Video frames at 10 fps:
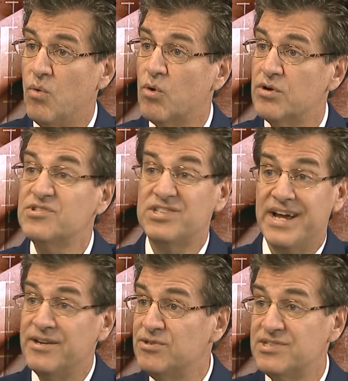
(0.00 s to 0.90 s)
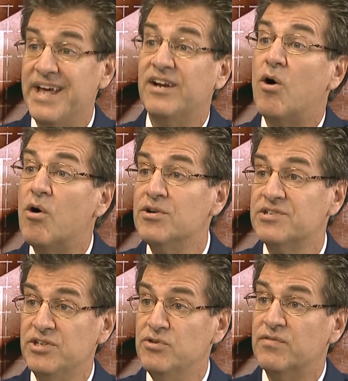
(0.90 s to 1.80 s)
or standards that
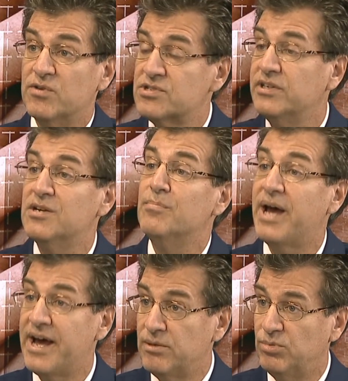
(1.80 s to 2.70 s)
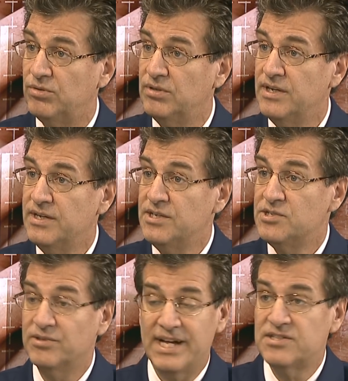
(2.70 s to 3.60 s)
aren't universally compatible.
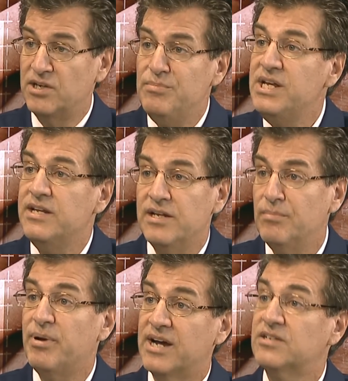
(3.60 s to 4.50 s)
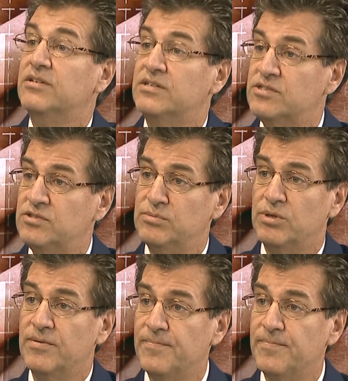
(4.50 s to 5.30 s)
So that's an immediate impact to the consumer.